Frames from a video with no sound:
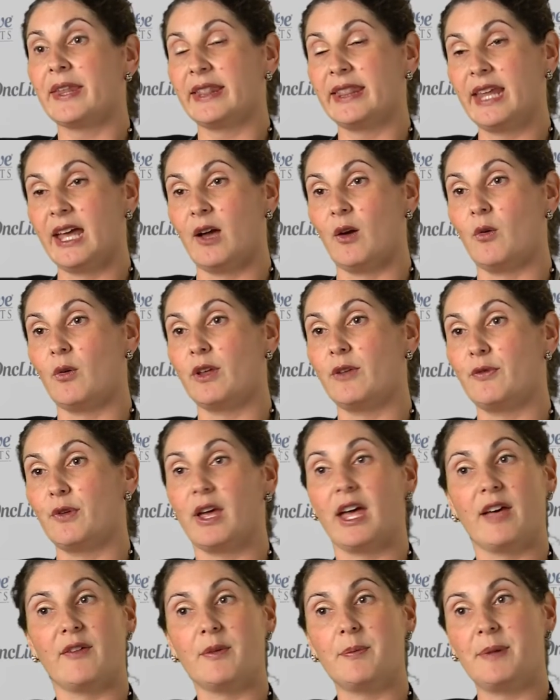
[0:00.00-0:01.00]
Now, if you
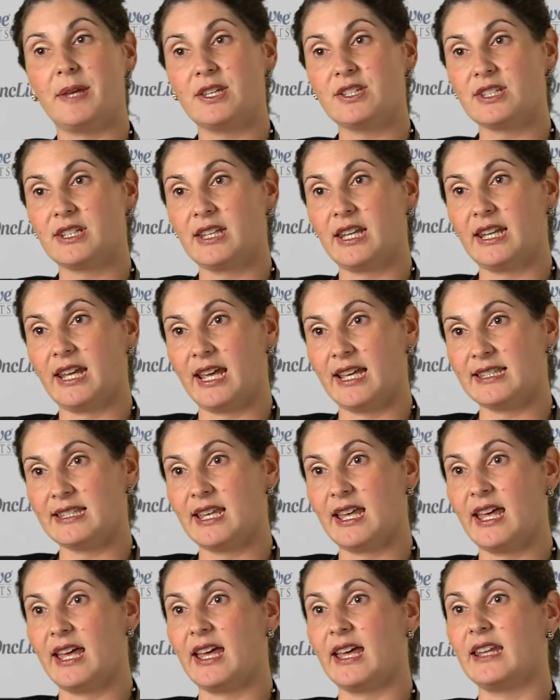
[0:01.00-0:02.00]
have a patient that has
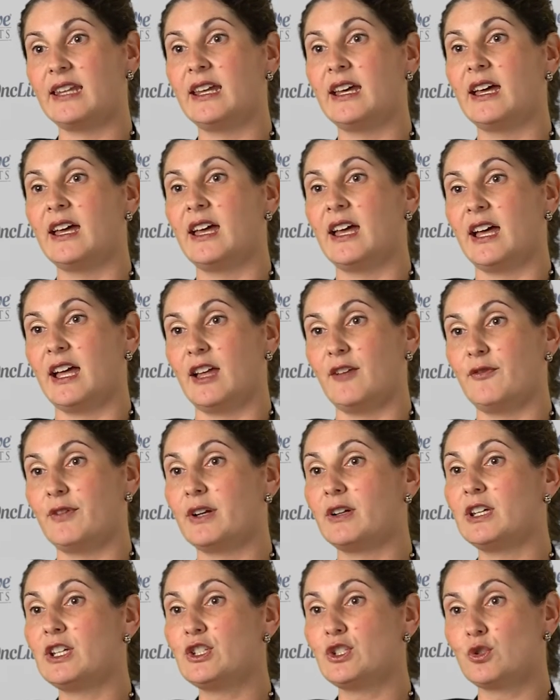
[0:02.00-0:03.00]
had a
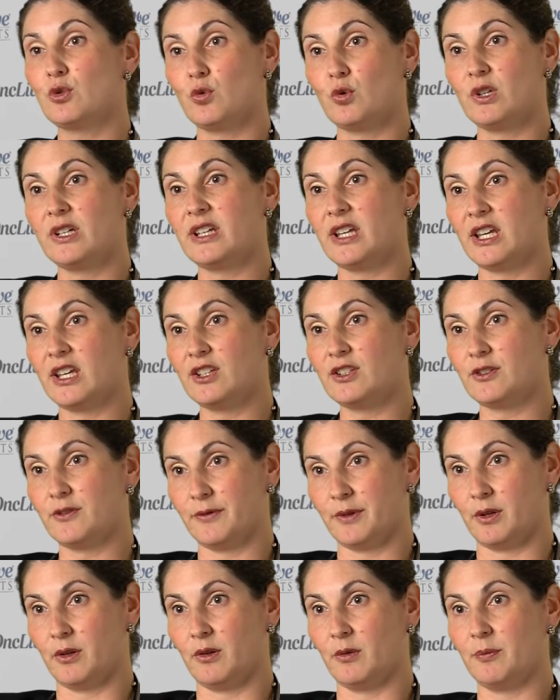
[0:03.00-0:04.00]
fairly short
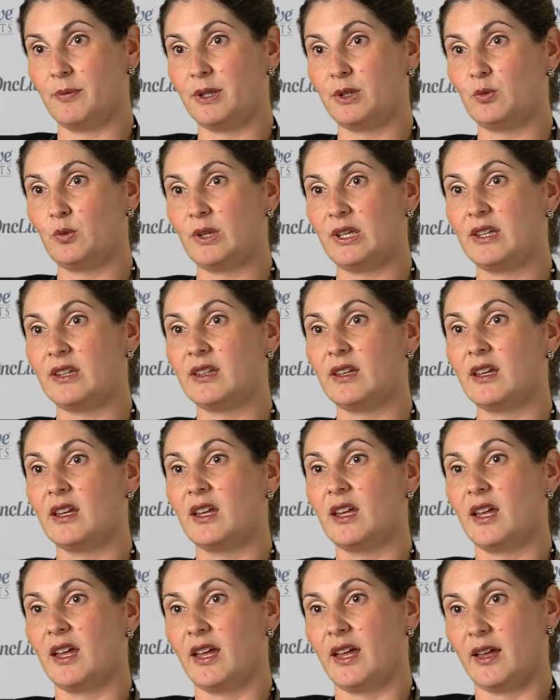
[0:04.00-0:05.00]
interval between
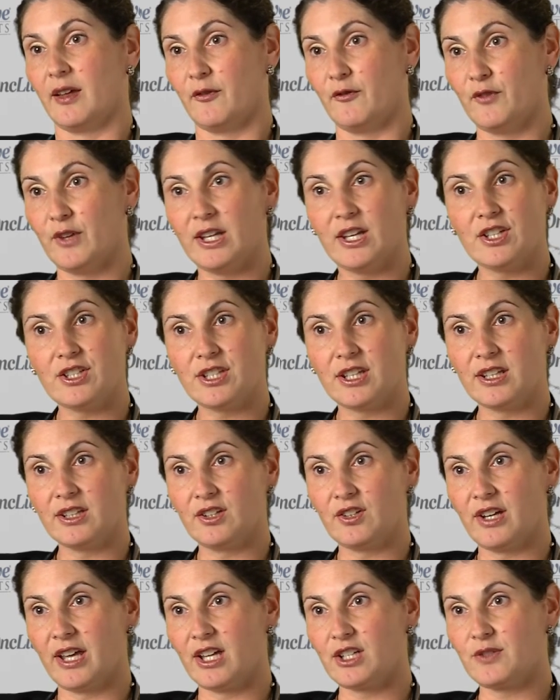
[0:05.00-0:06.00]
finishing
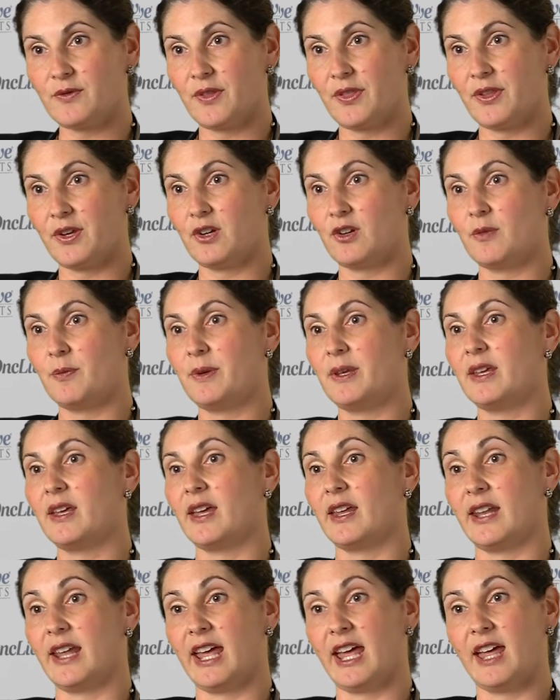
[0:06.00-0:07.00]
their adjuvant therapy
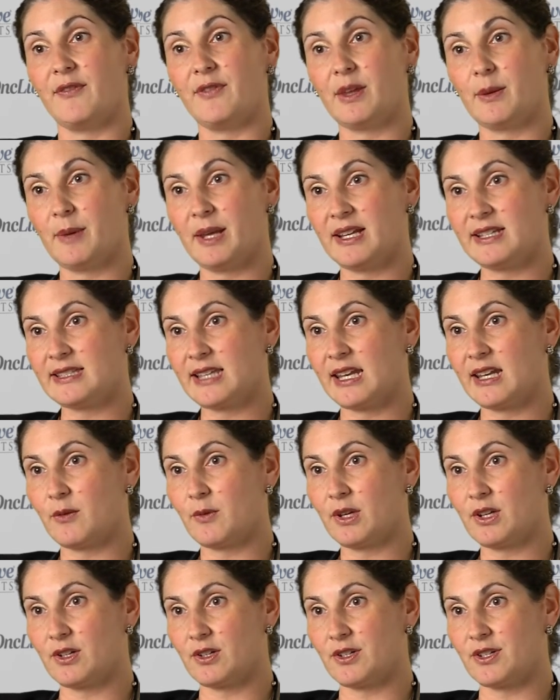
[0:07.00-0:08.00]
and having a metastatic
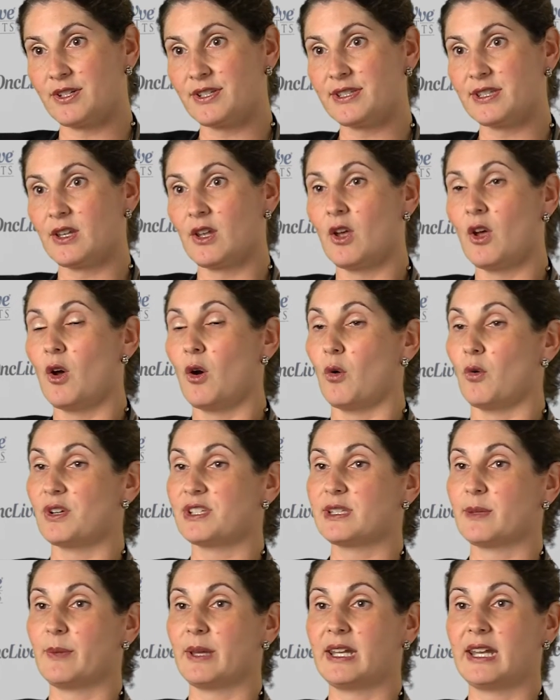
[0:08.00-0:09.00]
recurrence, or
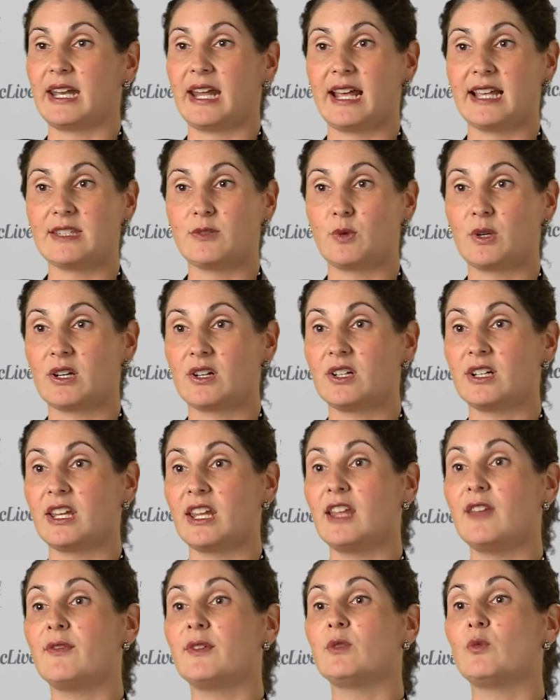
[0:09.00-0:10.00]
somebody that has recurred
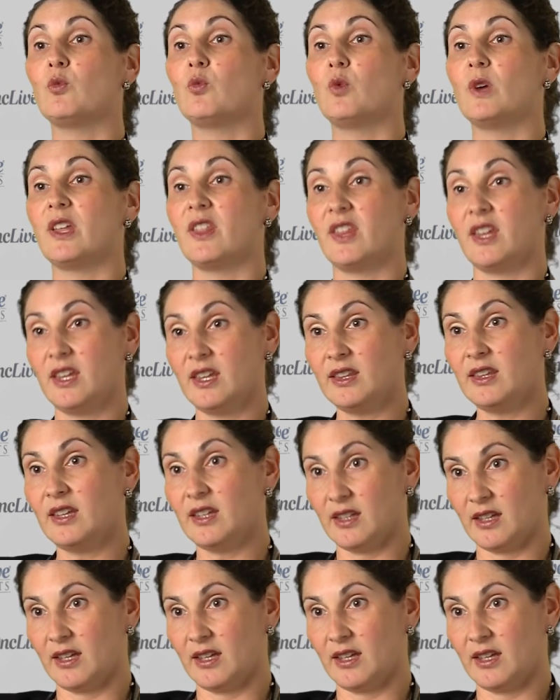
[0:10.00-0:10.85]
even within